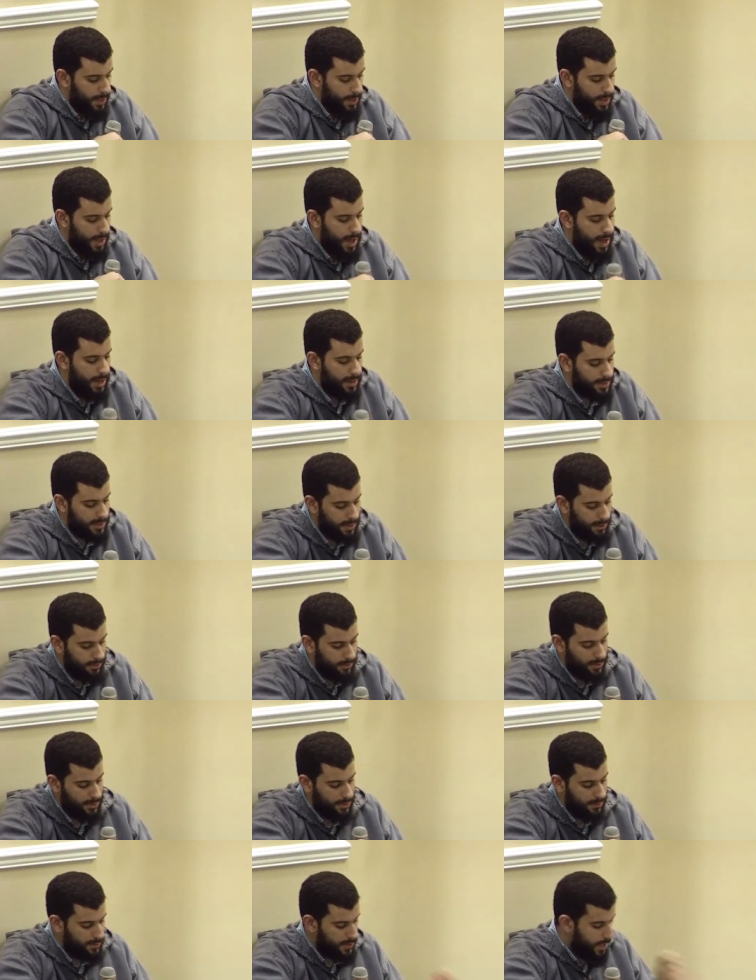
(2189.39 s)
in the highest
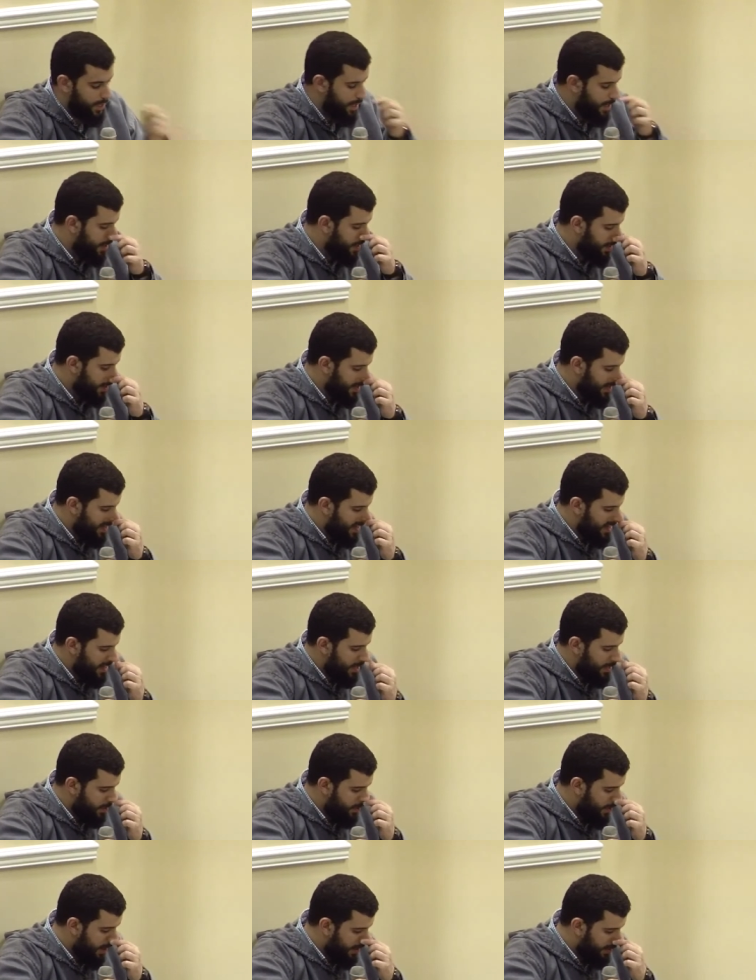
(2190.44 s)
levels of Jannah
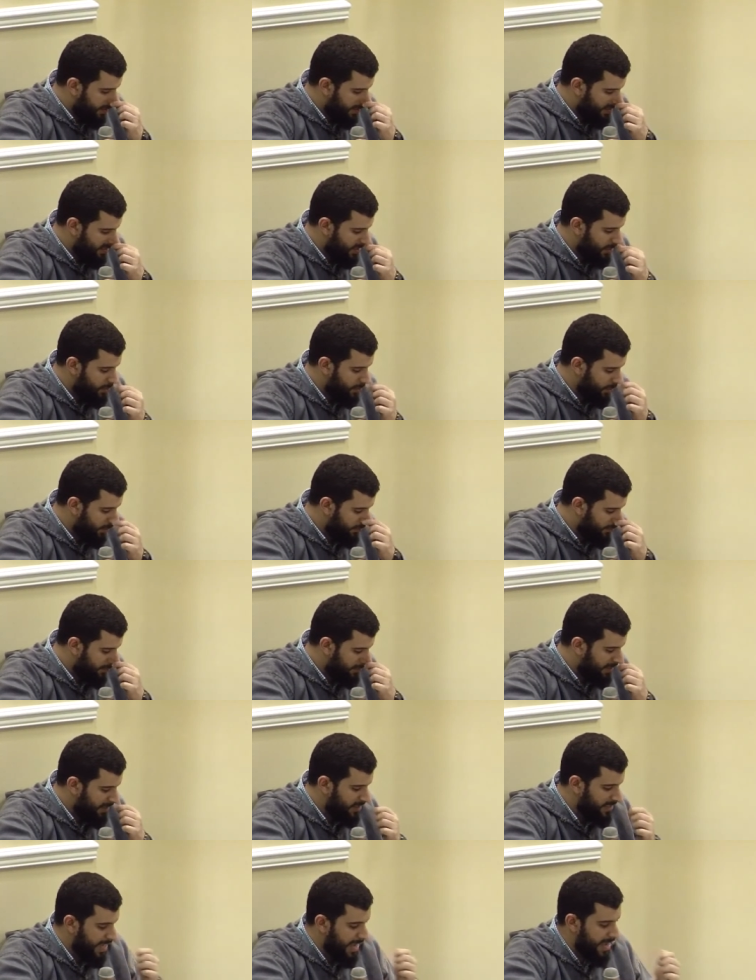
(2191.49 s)
and grant us a drink
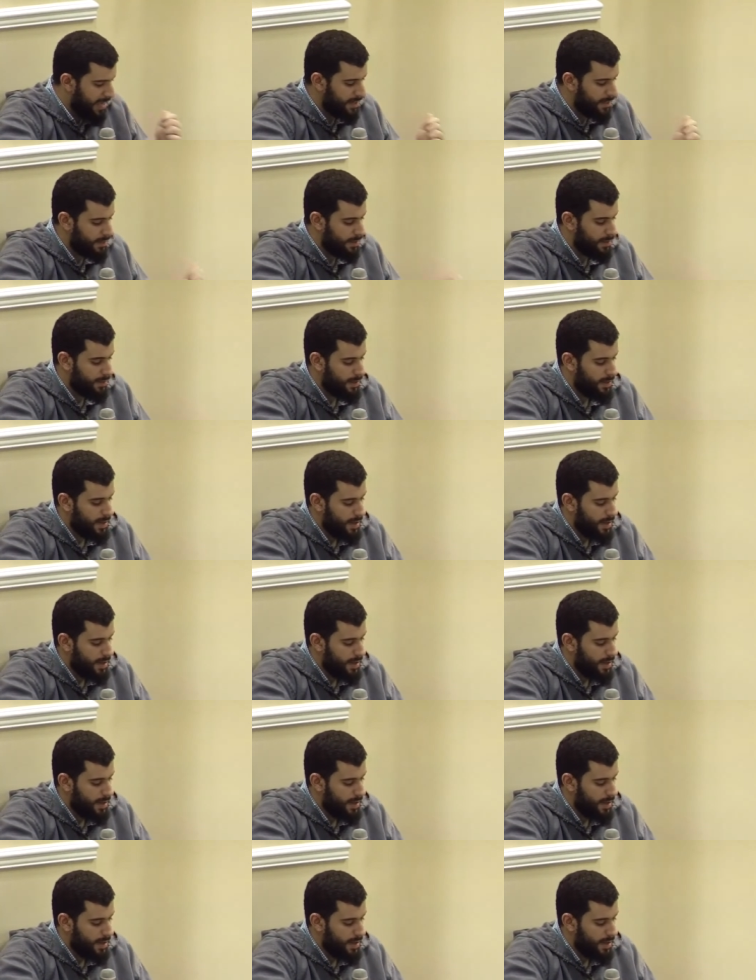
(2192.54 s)
from his hand